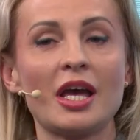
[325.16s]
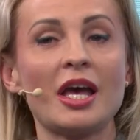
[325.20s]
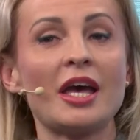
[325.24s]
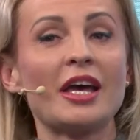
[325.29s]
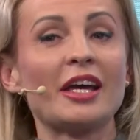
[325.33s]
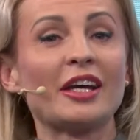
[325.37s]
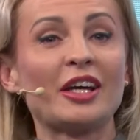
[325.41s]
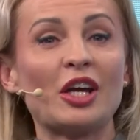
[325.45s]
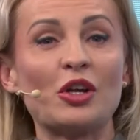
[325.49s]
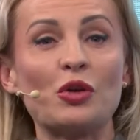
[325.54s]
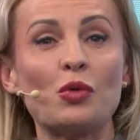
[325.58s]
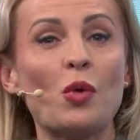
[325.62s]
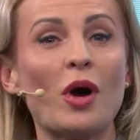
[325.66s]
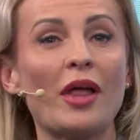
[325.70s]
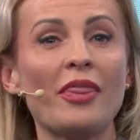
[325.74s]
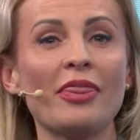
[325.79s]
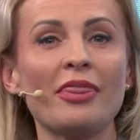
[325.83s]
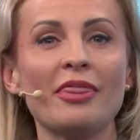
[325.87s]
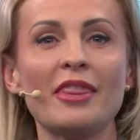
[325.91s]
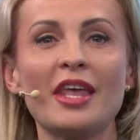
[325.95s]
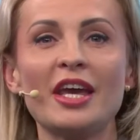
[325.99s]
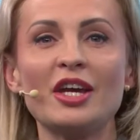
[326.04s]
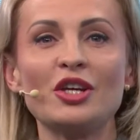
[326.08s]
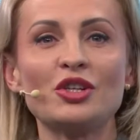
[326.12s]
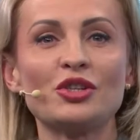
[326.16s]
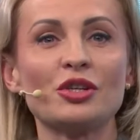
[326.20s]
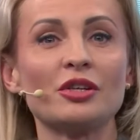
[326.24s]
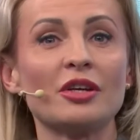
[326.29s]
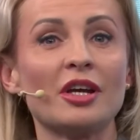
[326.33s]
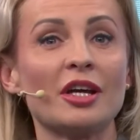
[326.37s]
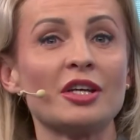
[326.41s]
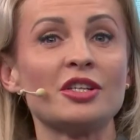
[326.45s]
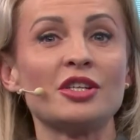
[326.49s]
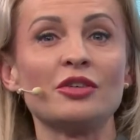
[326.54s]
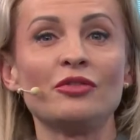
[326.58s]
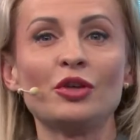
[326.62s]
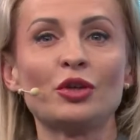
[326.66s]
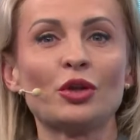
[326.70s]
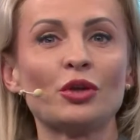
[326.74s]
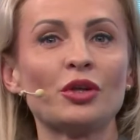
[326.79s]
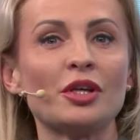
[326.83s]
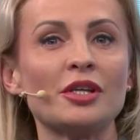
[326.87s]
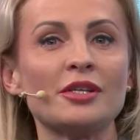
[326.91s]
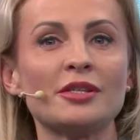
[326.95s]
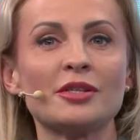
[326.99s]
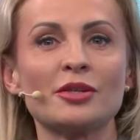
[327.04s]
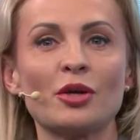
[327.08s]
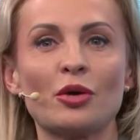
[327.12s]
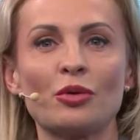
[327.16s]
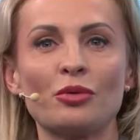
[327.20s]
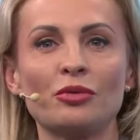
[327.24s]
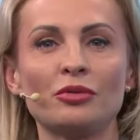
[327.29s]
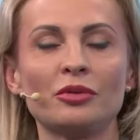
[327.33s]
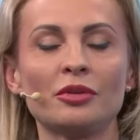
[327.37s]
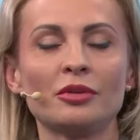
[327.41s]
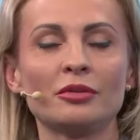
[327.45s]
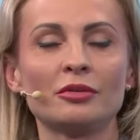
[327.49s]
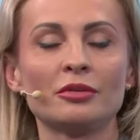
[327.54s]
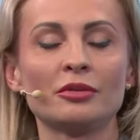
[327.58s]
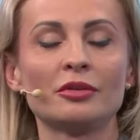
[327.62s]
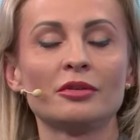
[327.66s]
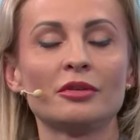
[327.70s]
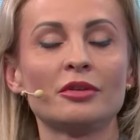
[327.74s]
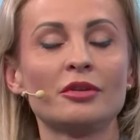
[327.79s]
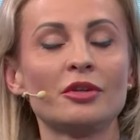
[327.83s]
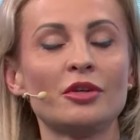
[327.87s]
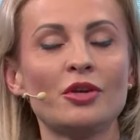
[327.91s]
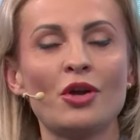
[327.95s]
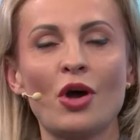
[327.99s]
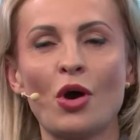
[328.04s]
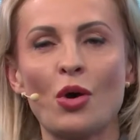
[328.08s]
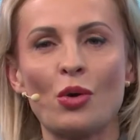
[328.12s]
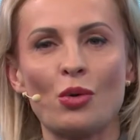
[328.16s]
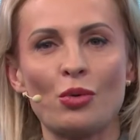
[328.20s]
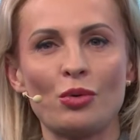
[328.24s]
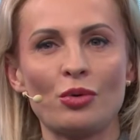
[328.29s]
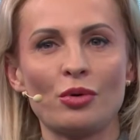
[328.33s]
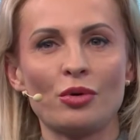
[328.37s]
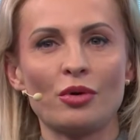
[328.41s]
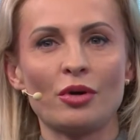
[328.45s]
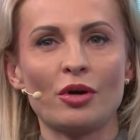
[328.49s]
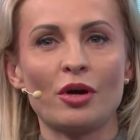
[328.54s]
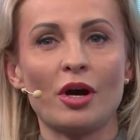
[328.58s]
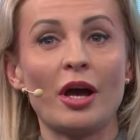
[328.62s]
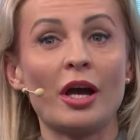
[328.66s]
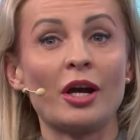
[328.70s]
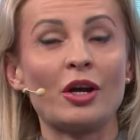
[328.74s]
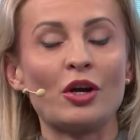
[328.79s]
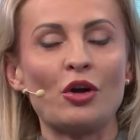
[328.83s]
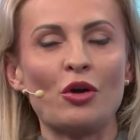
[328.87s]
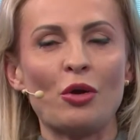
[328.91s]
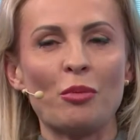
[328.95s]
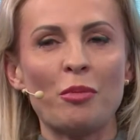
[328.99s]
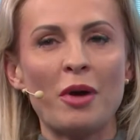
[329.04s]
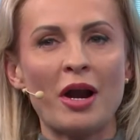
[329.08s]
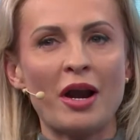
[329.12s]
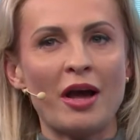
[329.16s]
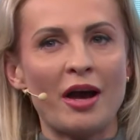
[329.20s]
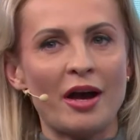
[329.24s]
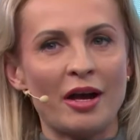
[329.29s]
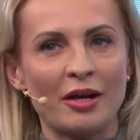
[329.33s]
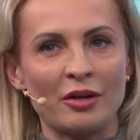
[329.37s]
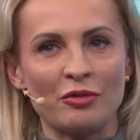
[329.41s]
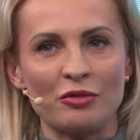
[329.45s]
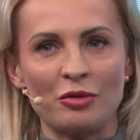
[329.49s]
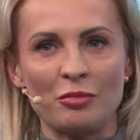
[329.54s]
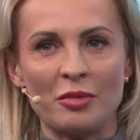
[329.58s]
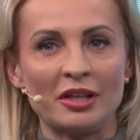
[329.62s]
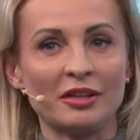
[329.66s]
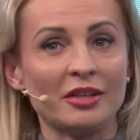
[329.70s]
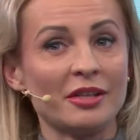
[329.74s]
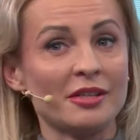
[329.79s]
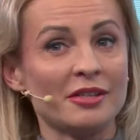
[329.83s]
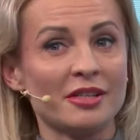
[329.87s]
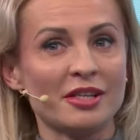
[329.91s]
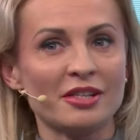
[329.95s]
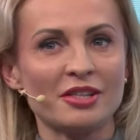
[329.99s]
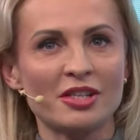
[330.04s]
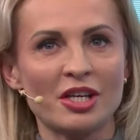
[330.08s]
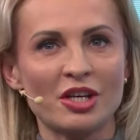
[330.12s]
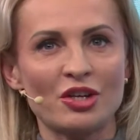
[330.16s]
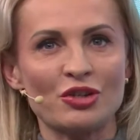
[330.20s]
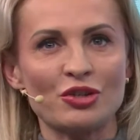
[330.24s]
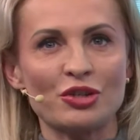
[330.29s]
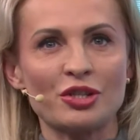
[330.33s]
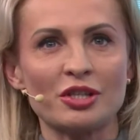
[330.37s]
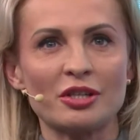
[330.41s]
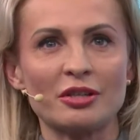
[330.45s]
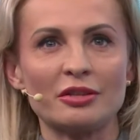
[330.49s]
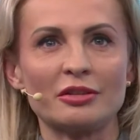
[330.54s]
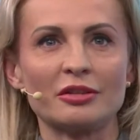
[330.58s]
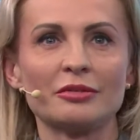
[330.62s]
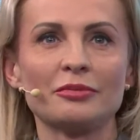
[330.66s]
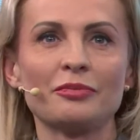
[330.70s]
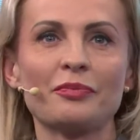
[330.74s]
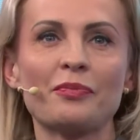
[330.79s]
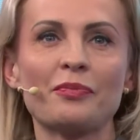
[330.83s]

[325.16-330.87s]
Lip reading: Can one nation achieve it on its own? No. A global agreement is essential.